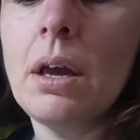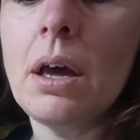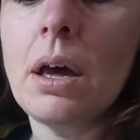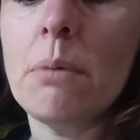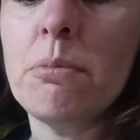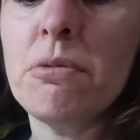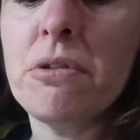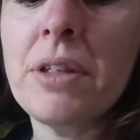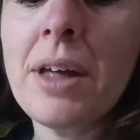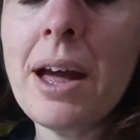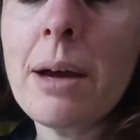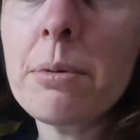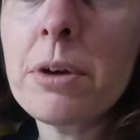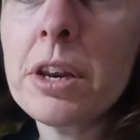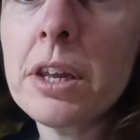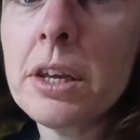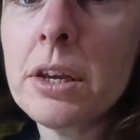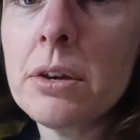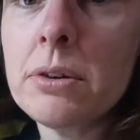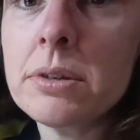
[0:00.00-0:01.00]
And for that I'm
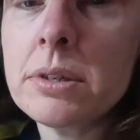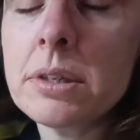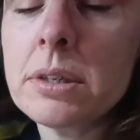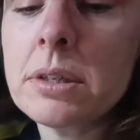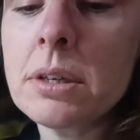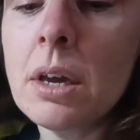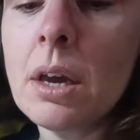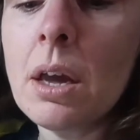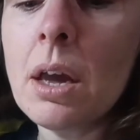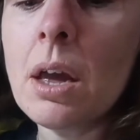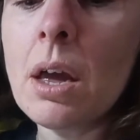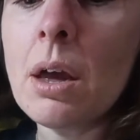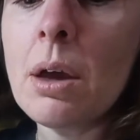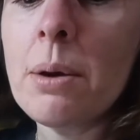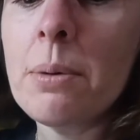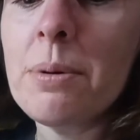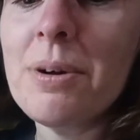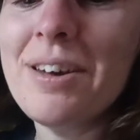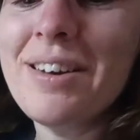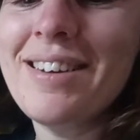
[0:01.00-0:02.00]
going to use
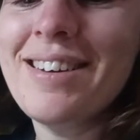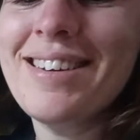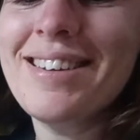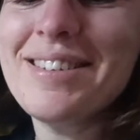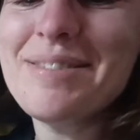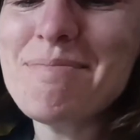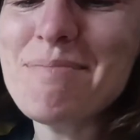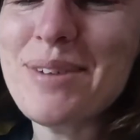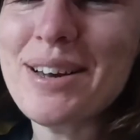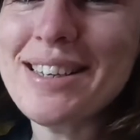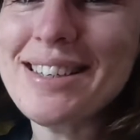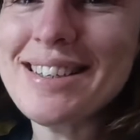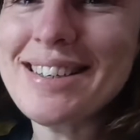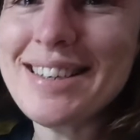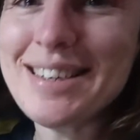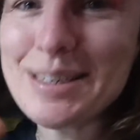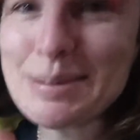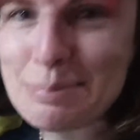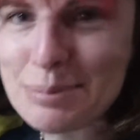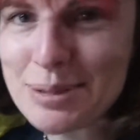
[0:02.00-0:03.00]
my
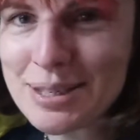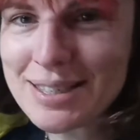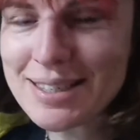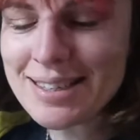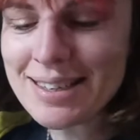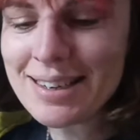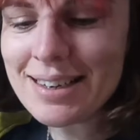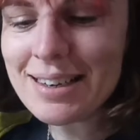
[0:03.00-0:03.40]
snips.